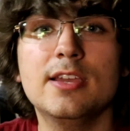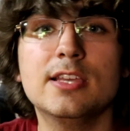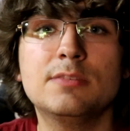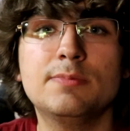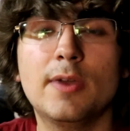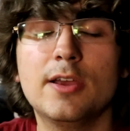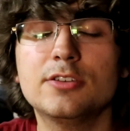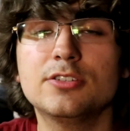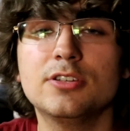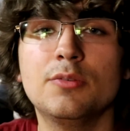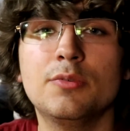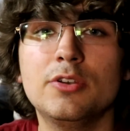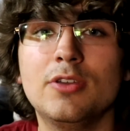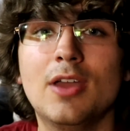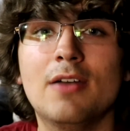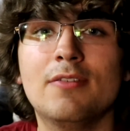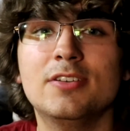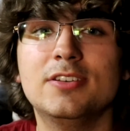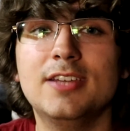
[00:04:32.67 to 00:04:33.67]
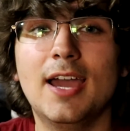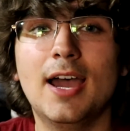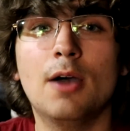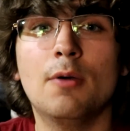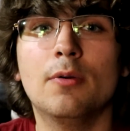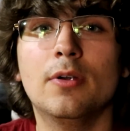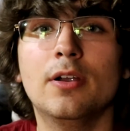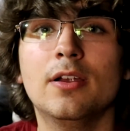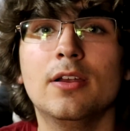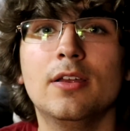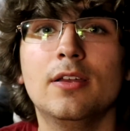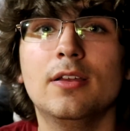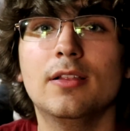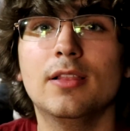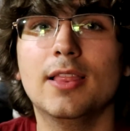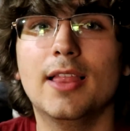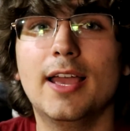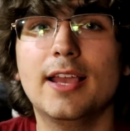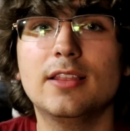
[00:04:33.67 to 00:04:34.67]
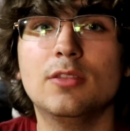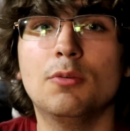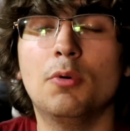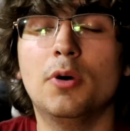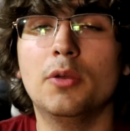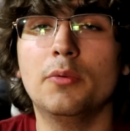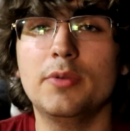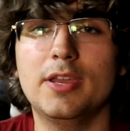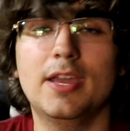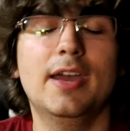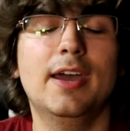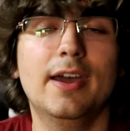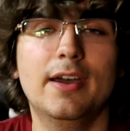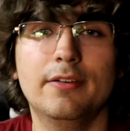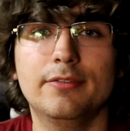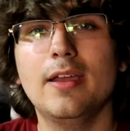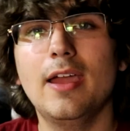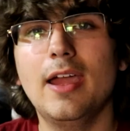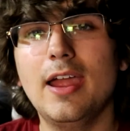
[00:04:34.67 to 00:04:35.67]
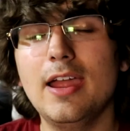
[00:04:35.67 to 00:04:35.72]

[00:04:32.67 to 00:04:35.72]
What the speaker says: especially when you have a tower like the one we have.